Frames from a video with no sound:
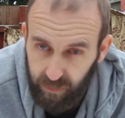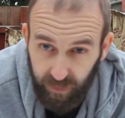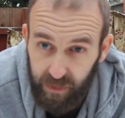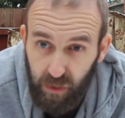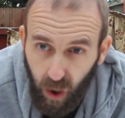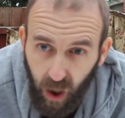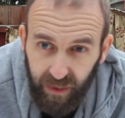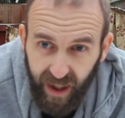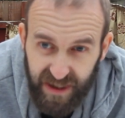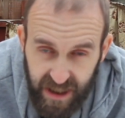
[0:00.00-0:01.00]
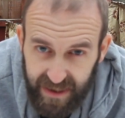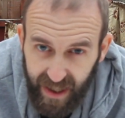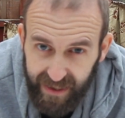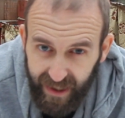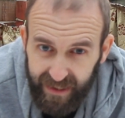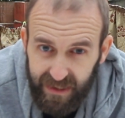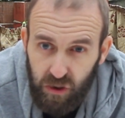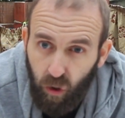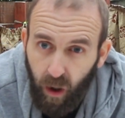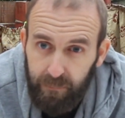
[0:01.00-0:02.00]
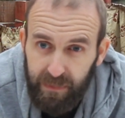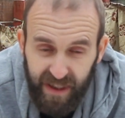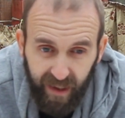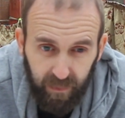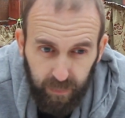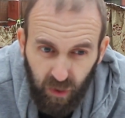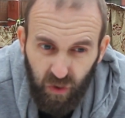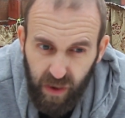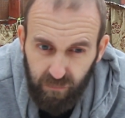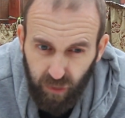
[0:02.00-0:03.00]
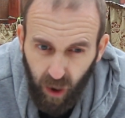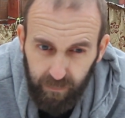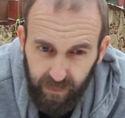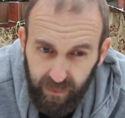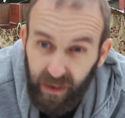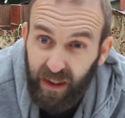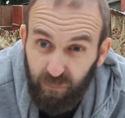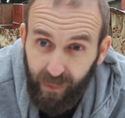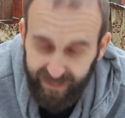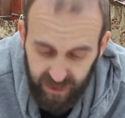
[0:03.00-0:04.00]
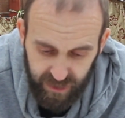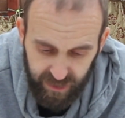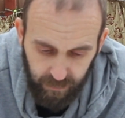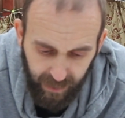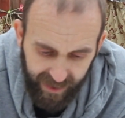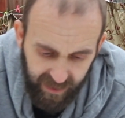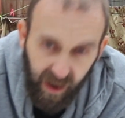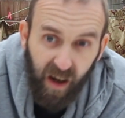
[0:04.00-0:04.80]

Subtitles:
so you can't actually get any dry materials because the weather conditions are so bad.